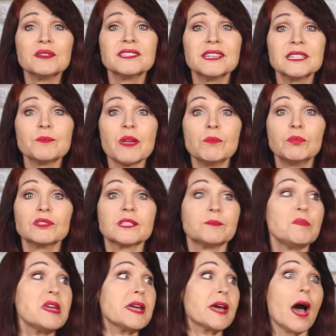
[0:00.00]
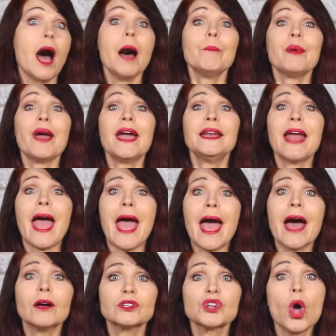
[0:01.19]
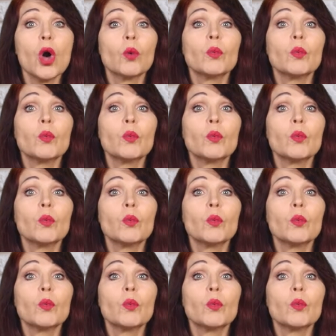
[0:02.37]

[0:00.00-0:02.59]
business people speak up and out